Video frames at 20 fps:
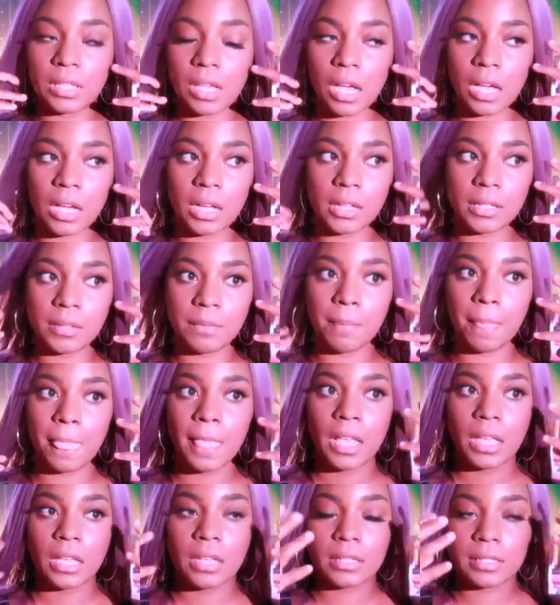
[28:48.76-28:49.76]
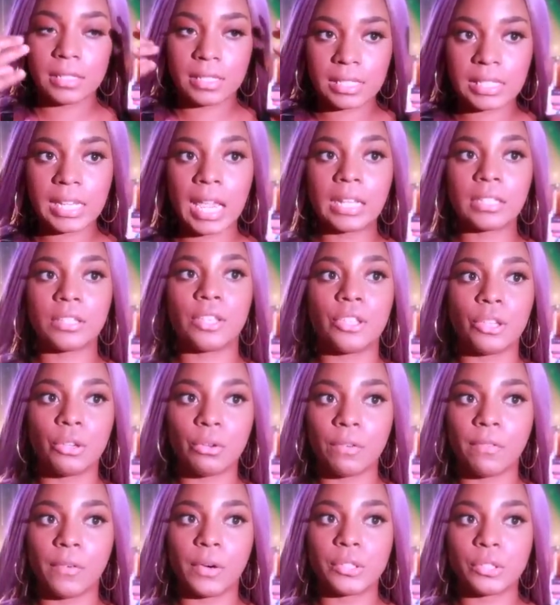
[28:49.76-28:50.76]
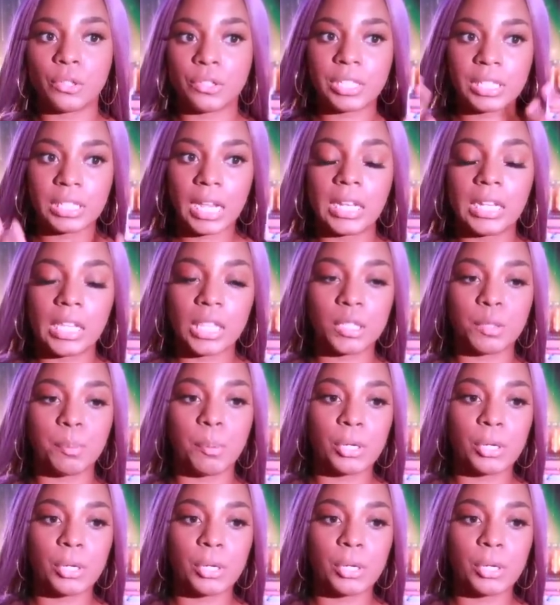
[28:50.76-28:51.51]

Uh, state to the universe or state to this